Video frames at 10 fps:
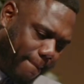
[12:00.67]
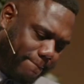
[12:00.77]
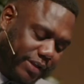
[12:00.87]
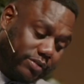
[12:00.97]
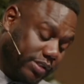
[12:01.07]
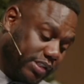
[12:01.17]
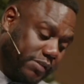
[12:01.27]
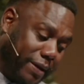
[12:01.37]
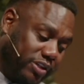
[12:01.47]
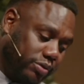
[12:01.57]
This was a
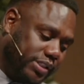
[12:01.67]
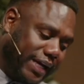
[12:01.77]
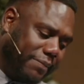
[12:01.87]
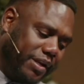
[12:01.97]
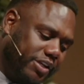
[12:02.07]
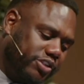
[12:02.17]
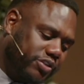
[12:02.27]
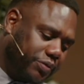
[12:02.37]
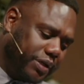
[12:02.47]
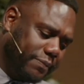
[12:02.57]
special time in
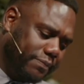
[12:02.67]
history.